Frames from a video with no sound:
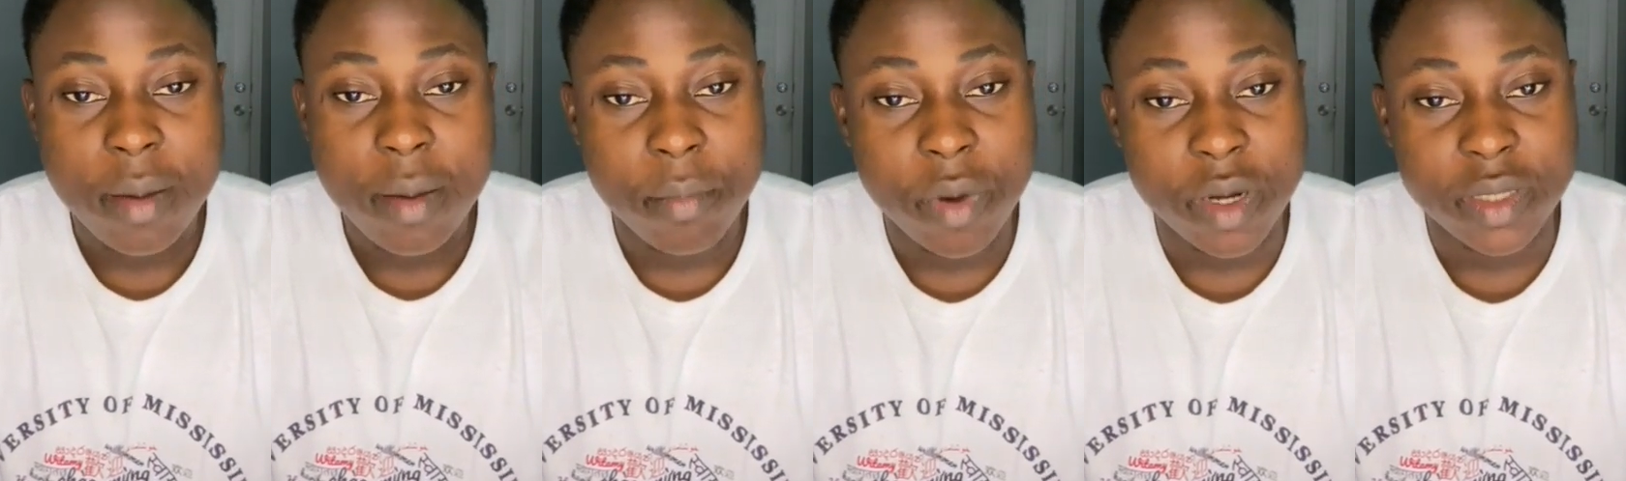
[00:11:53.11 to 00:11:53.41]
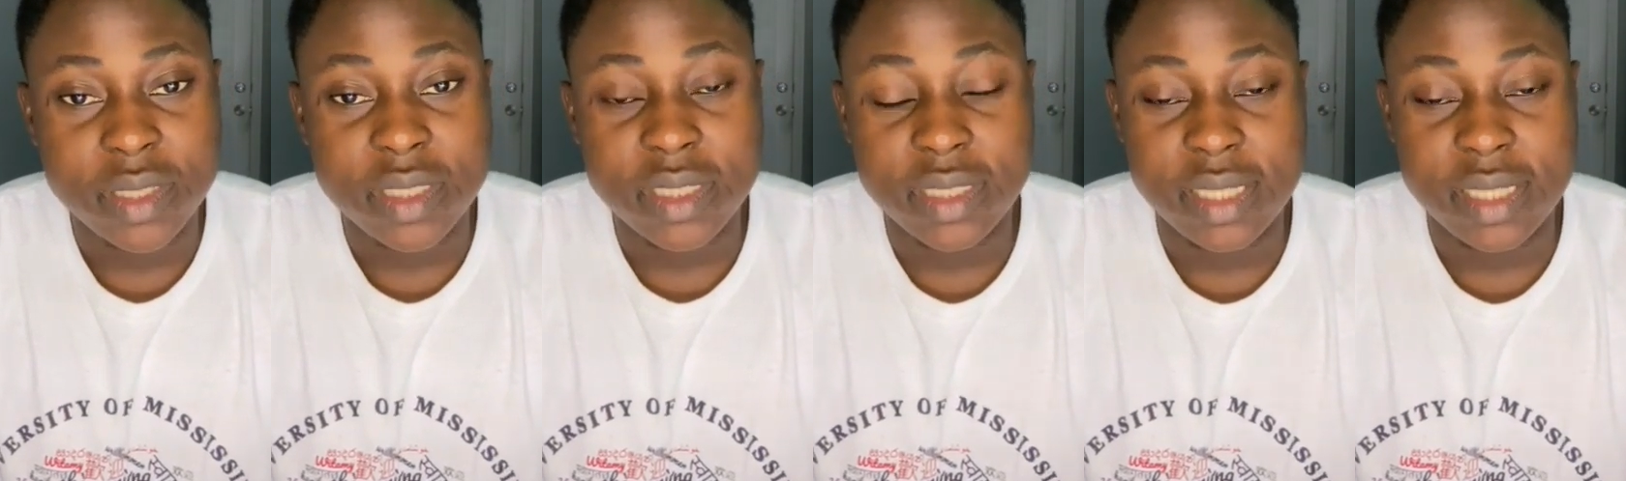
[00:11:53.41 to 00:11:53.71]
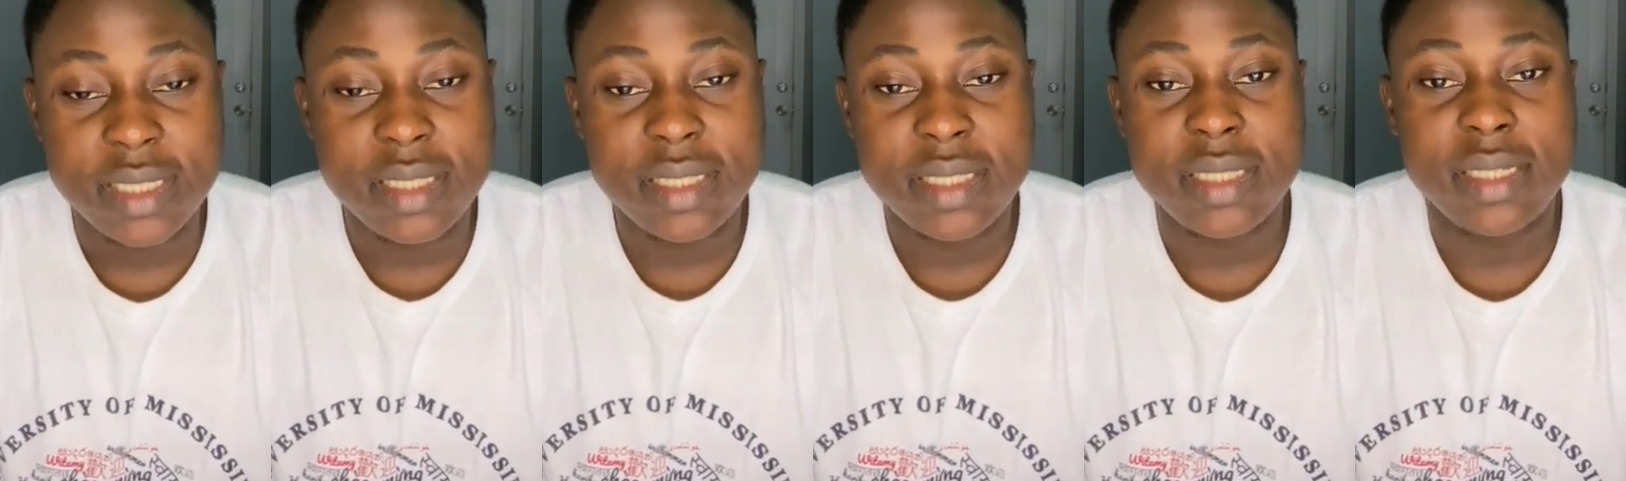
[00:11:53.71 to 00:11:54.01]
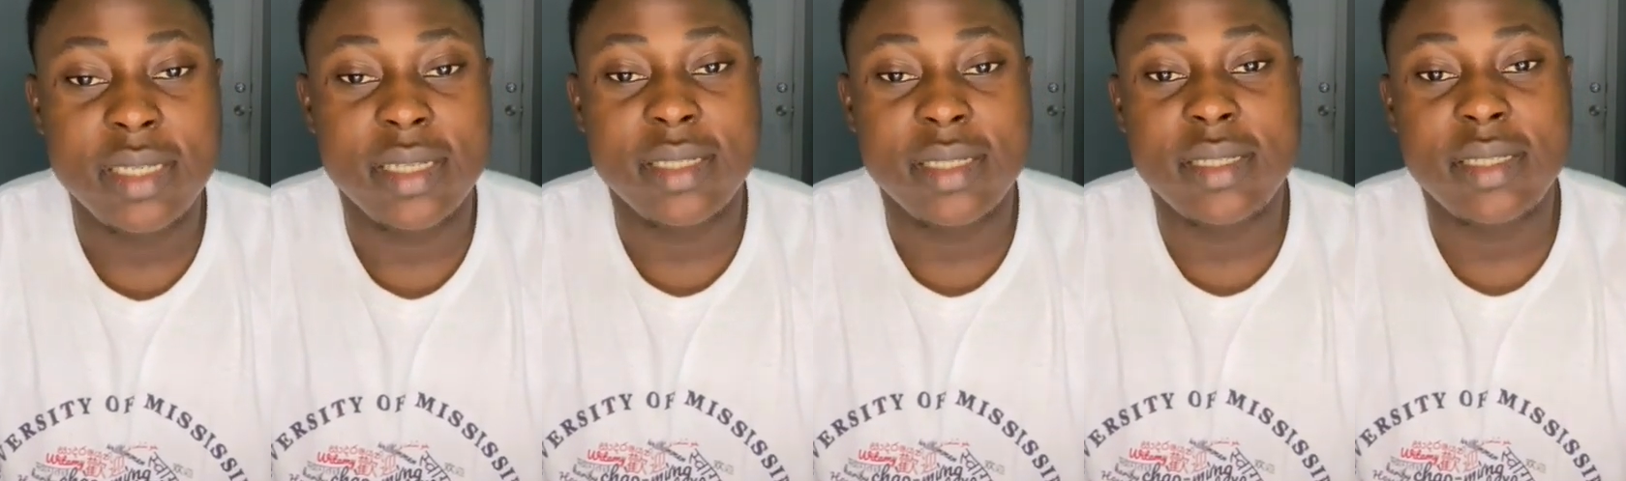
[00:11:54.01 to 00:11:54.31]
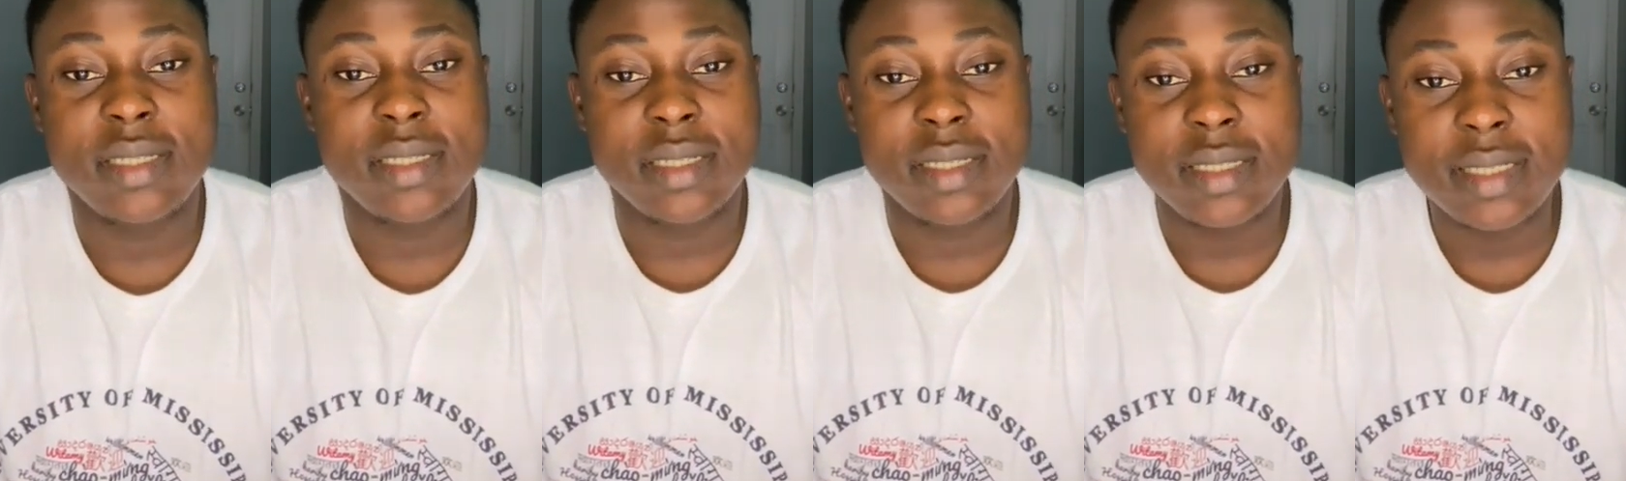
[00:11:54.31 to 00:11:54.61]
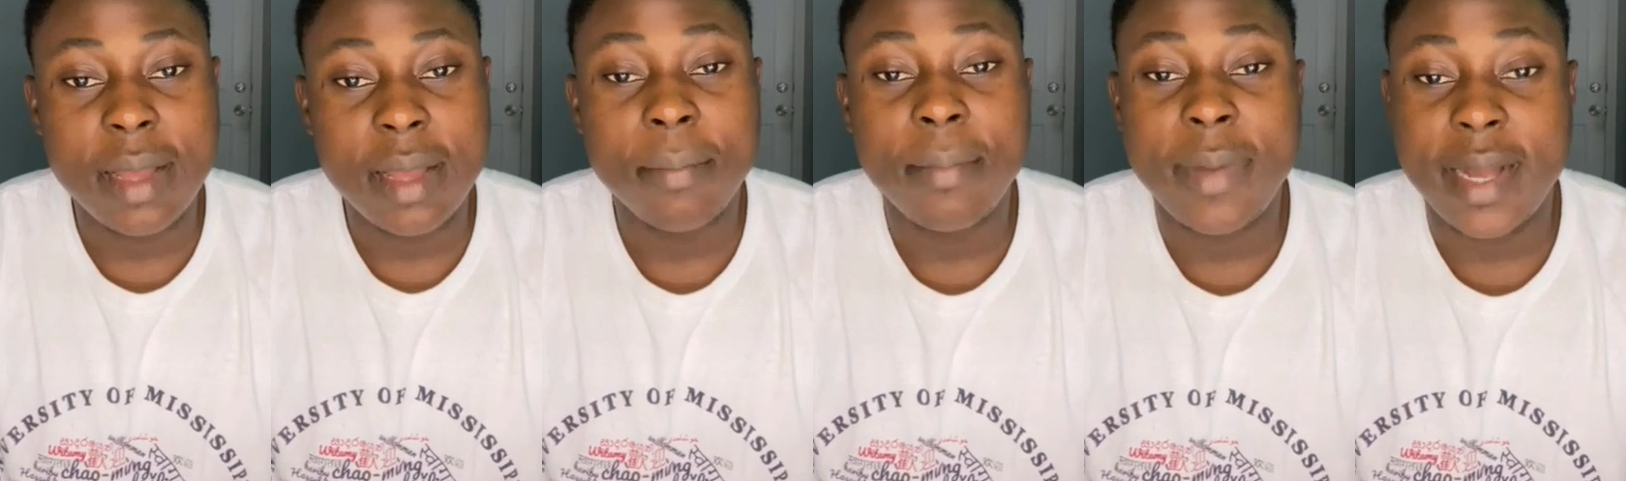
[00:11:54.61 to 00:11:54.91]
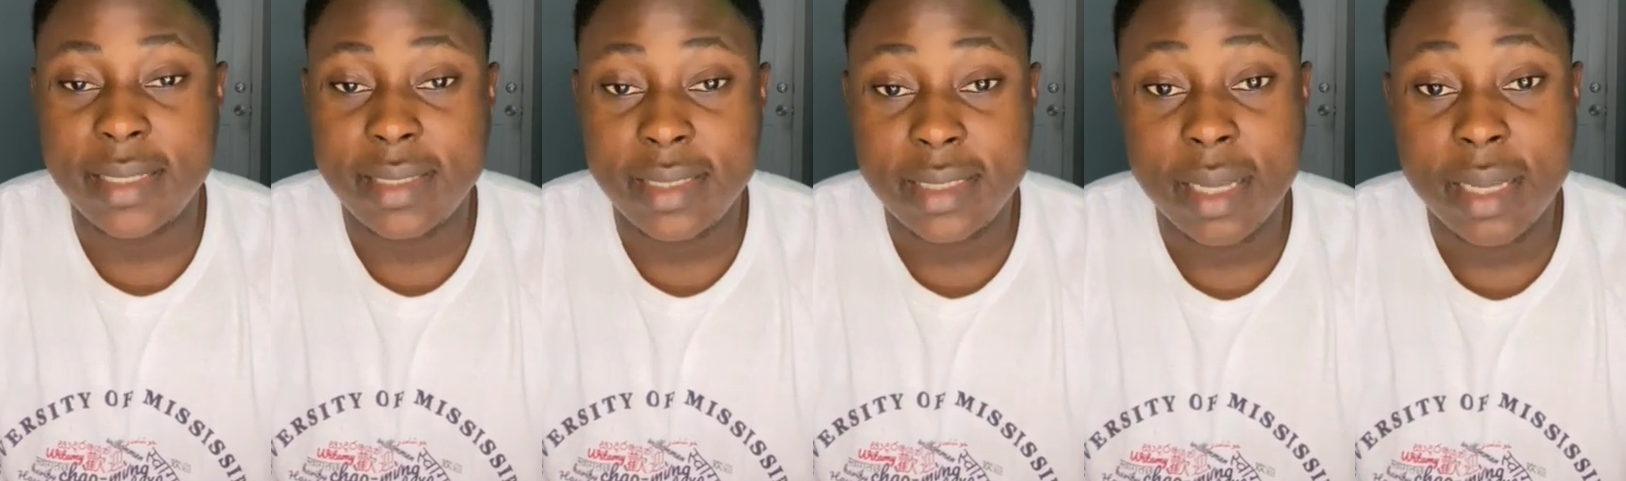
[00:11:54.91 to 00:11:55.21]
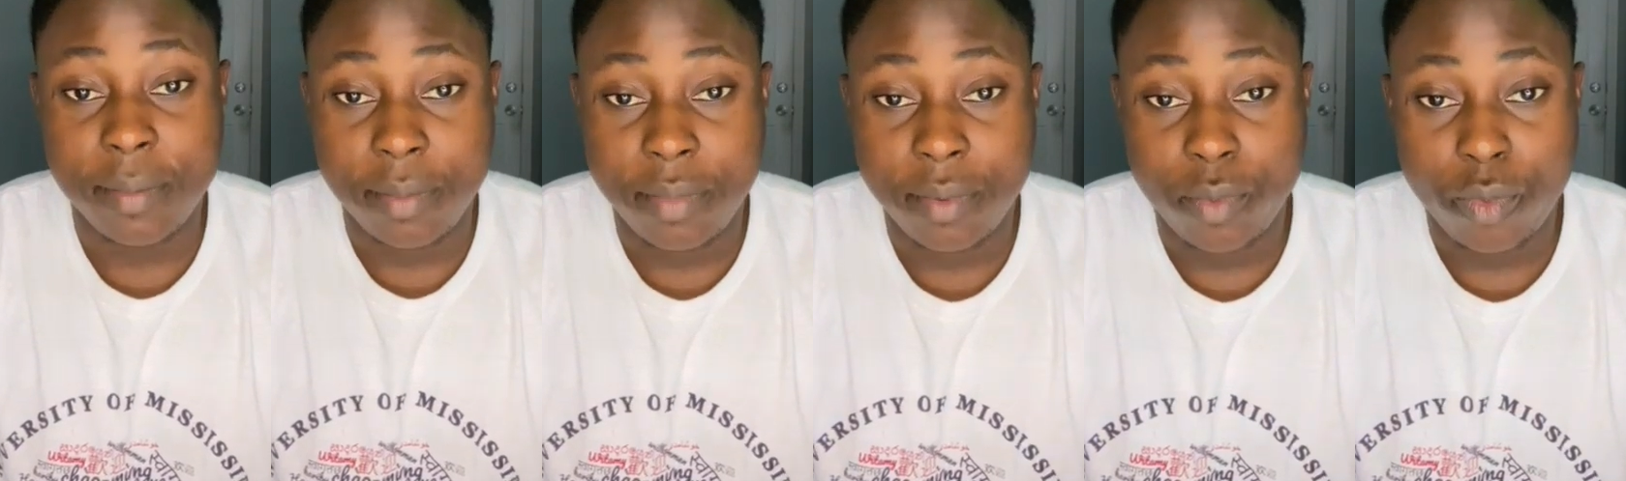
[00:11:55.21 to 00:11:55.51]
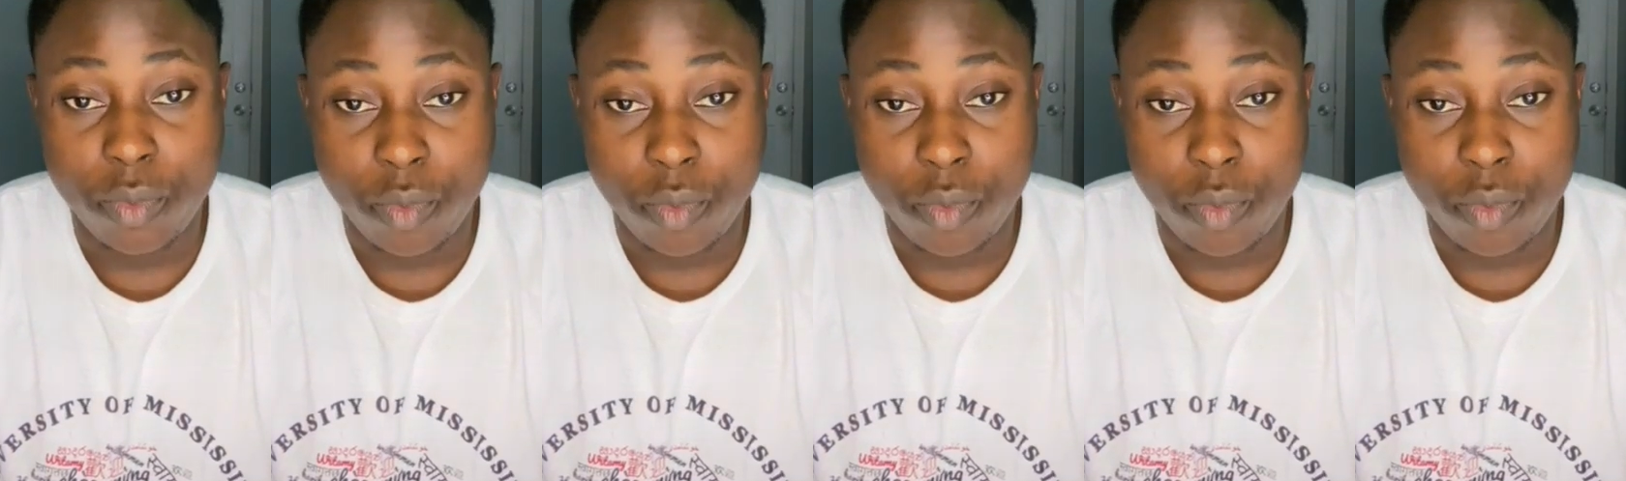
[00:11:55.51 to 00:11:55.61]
but this is step-by-step